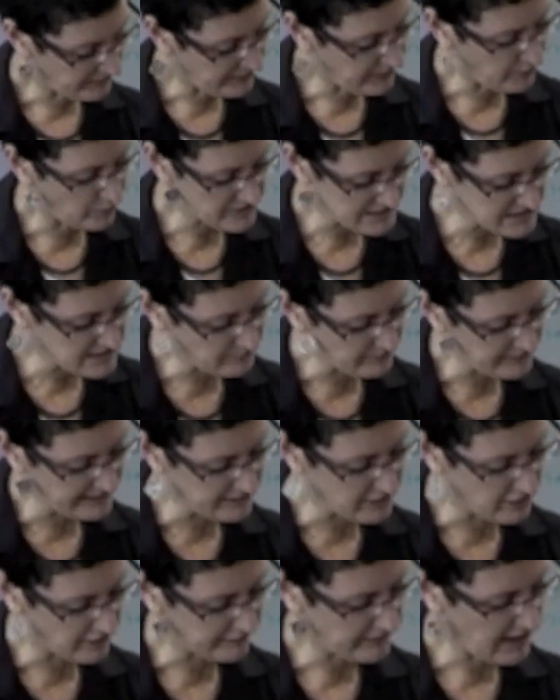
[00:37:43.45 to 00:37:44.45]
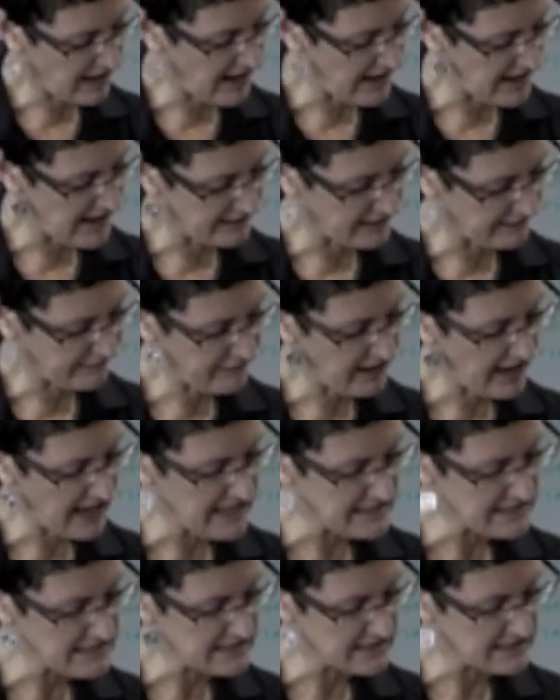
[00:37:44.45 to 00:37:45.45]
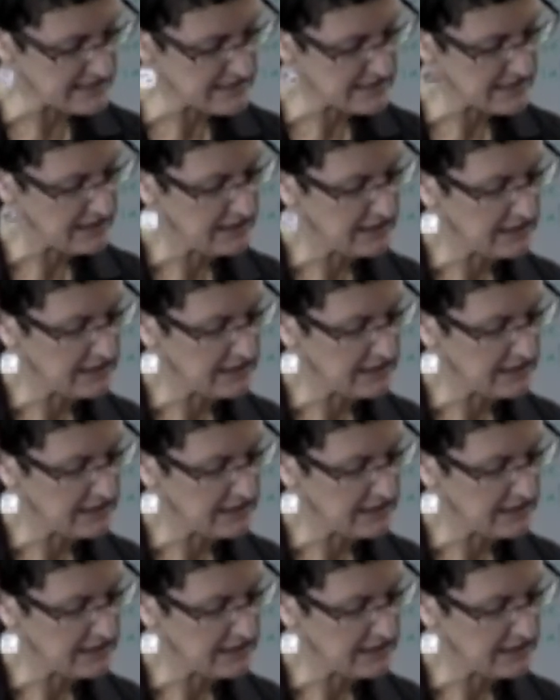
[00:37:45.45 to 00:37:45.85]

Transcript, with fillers: There were simply not enough cases.